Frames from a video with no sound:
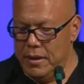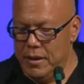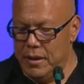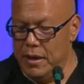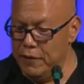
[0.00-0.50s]

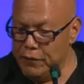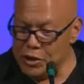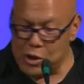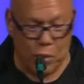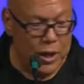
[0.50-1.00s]
And in verse
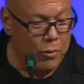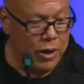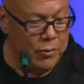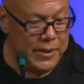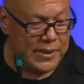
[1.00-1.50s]

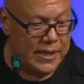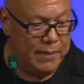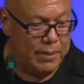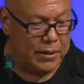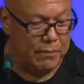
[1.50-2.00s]
21, we see,
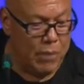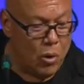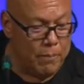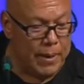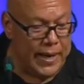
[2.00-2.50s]
but the
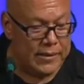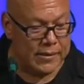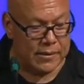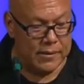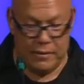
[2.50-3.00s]
Moabites,